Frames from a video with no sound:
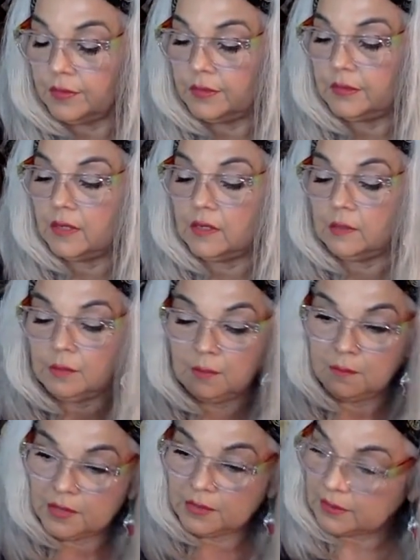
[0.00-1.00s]
is going to be
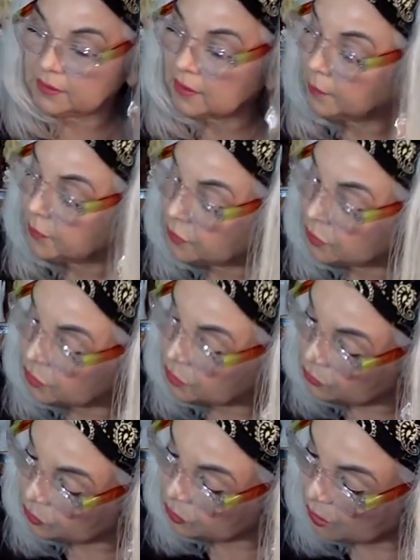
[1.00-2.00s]
mixed up into
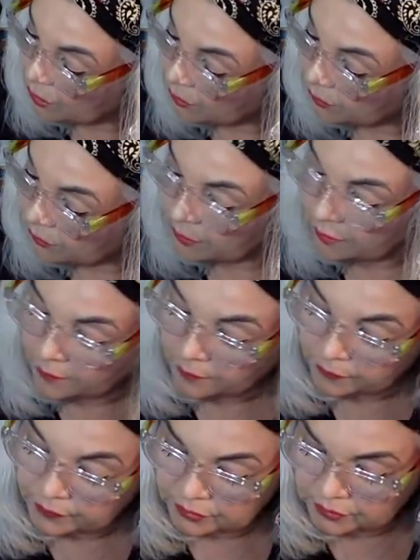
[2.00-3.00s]
two jars.
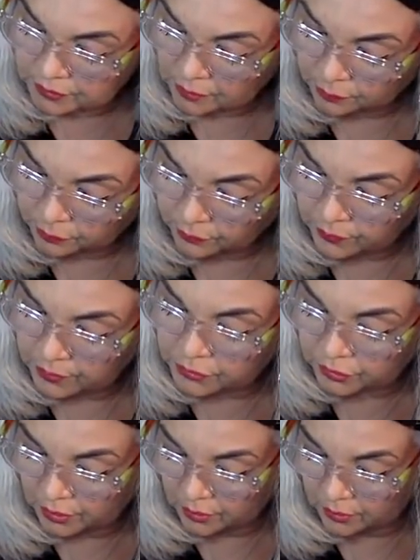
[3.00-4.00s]
This is a pretty
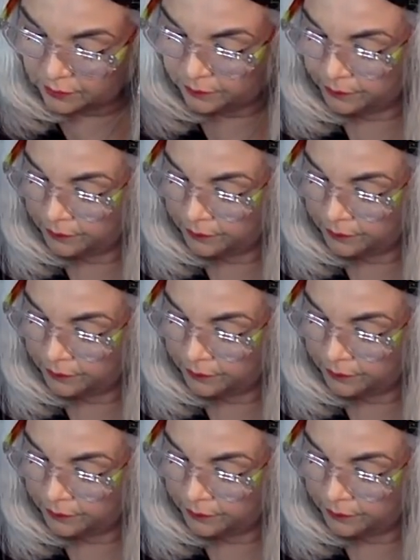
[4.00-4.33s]
chain.